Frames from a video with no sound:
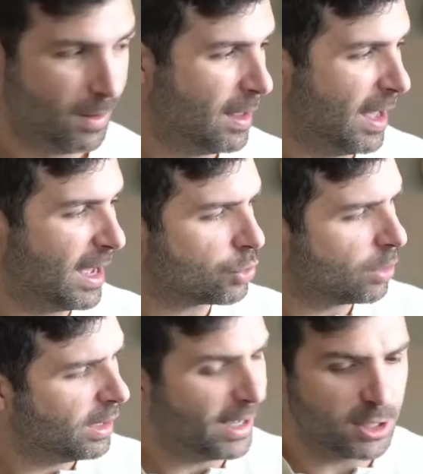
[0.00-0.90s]
It's
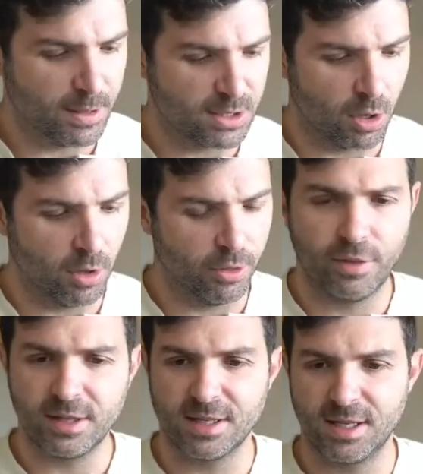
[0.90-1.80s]
really nice because although
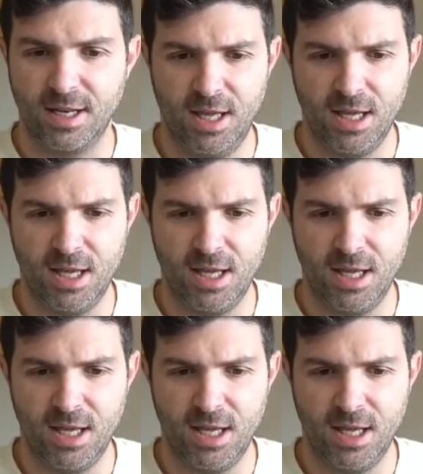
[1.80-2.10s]
this is an E,